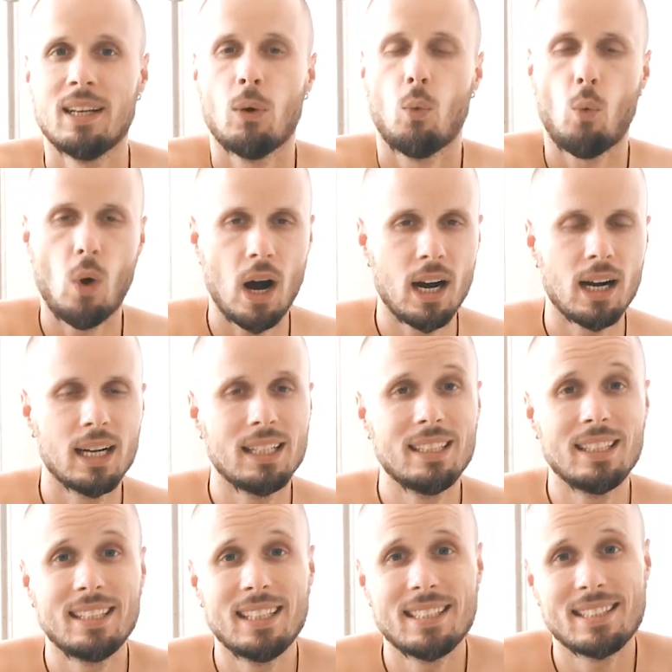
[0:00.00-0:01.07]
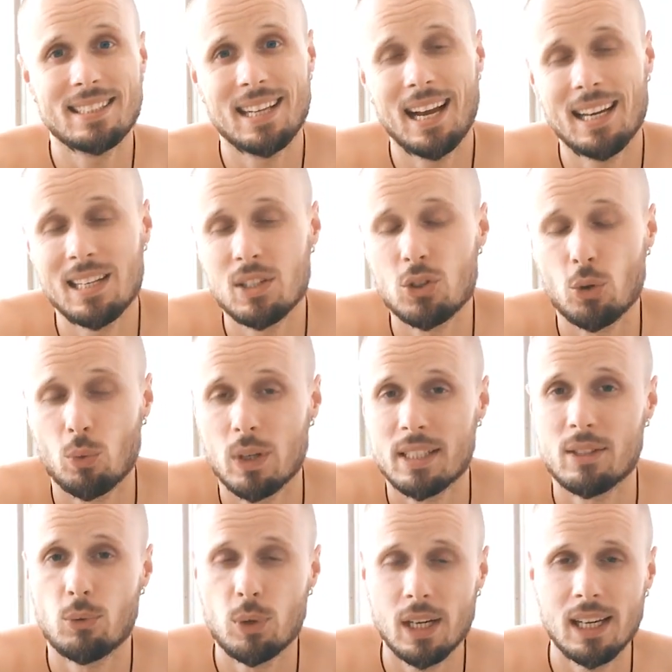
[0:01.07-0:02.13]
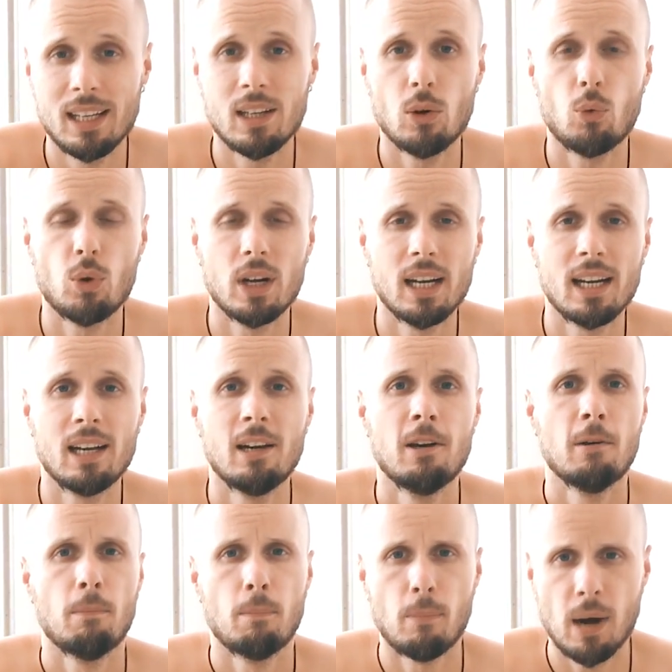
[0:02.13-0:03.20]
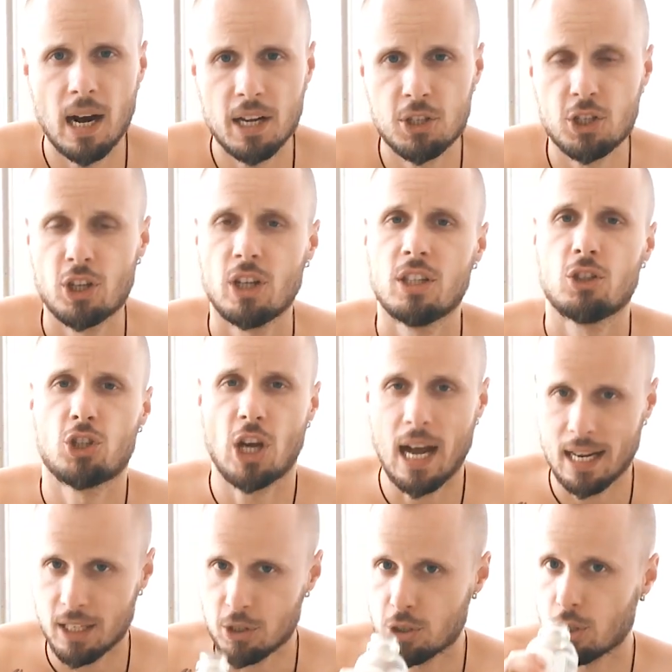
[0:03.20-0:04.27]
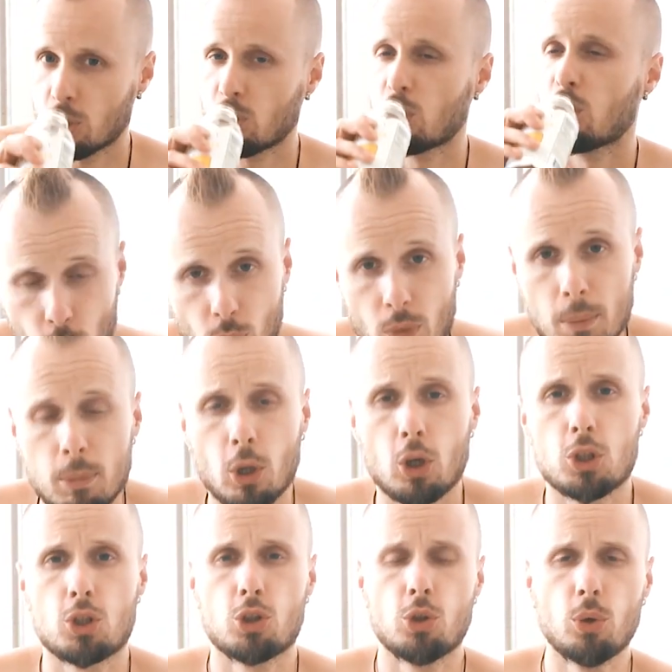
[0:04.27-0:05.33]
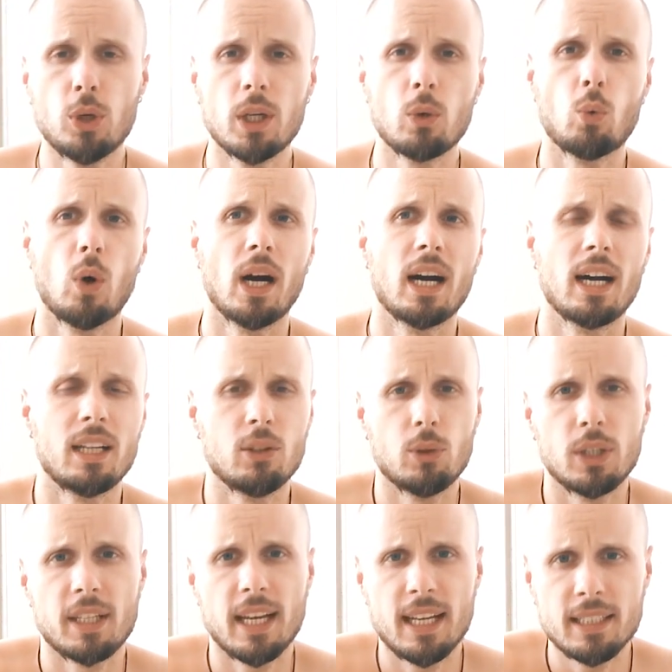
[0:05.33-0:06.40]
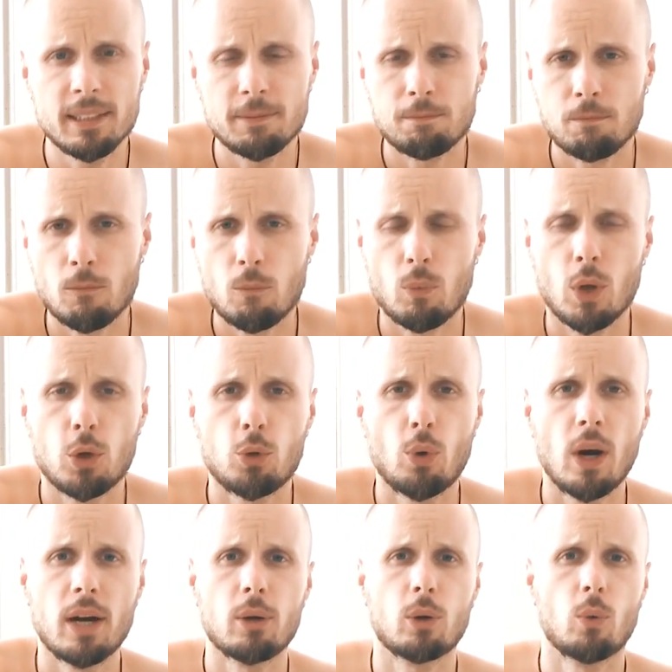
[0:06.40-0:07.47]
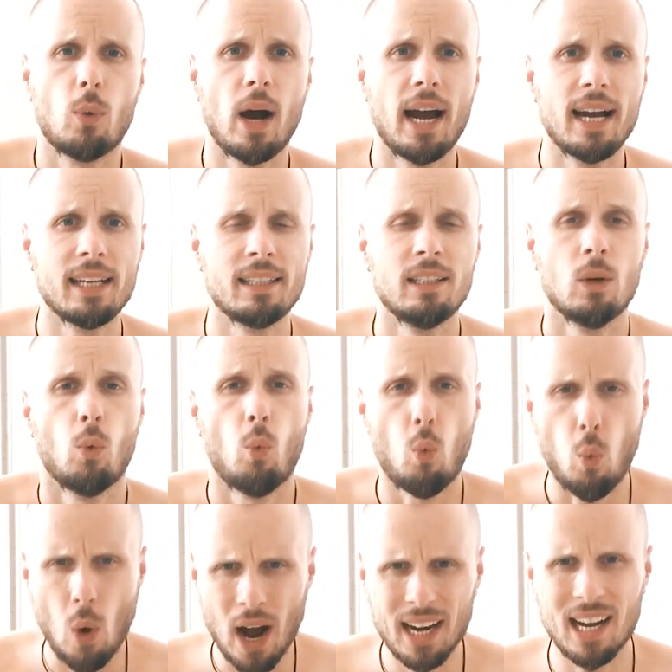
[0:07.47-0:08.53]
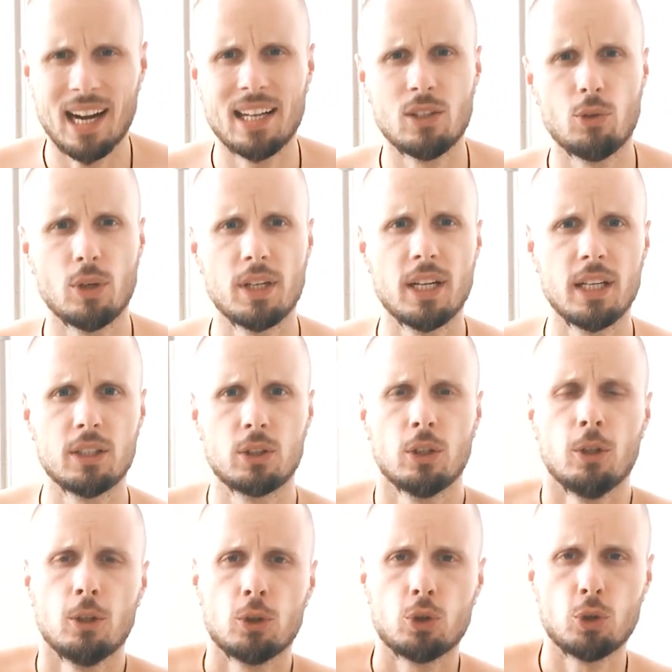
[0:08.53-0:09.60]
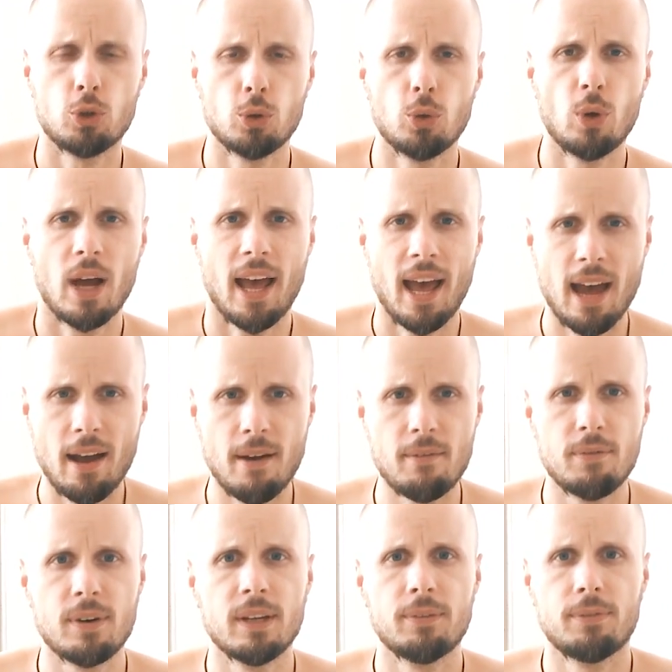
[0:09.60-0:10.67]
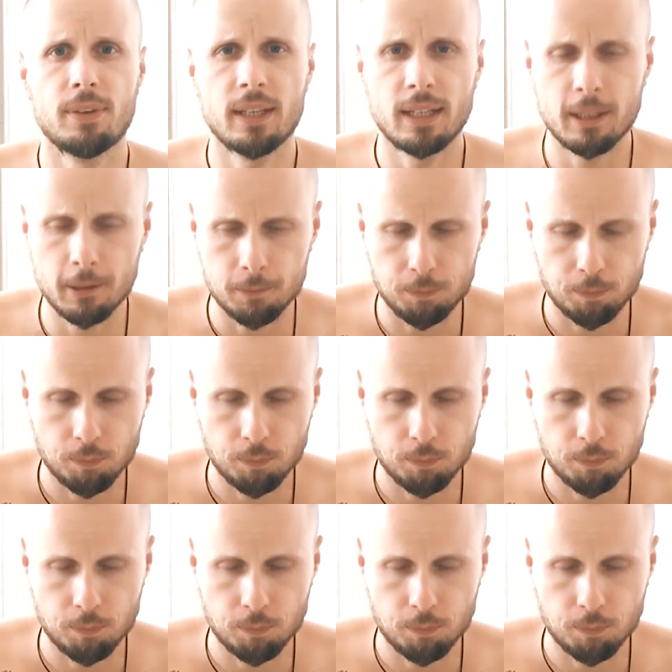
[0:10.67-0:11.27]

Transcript: 100 day challenge was really, really much challenging because doing 100 days, you are required 100 days to do everything